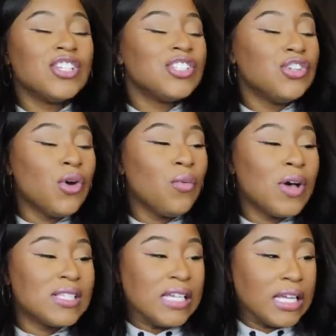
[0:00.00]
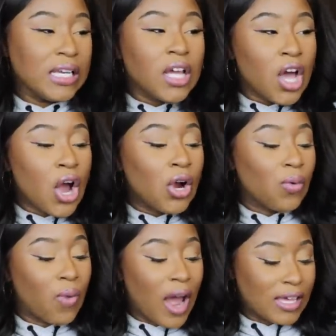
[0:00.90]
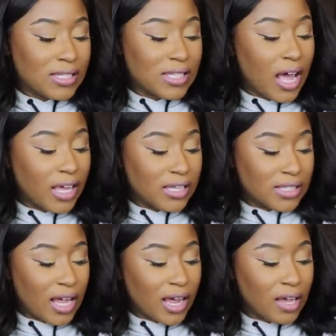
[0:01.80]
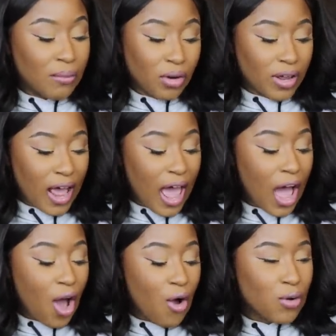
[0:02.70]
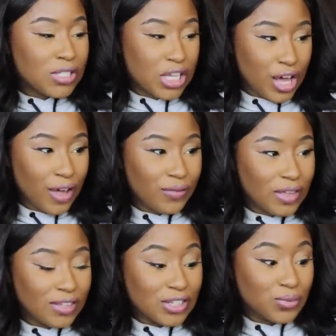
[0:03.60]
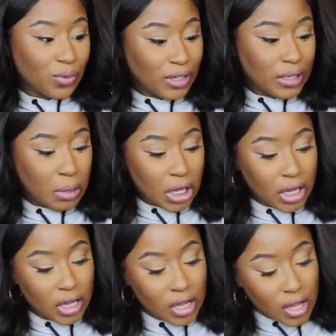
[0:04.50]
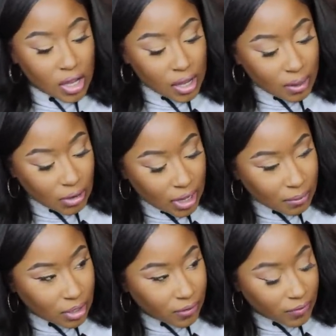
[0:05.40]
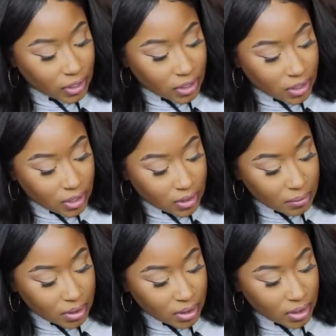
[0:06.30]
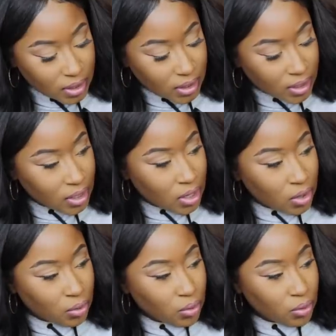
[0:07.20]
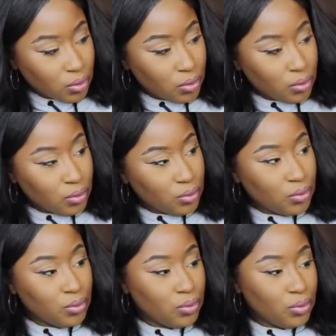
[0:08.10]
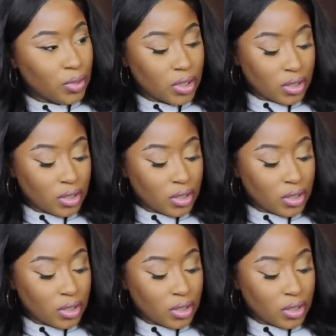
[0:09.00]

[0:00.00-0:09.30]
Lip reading: just knew it wasn't rocket science. Like, come on, how tough can this really be? Okay, I'm gonna fill it up. Ooh.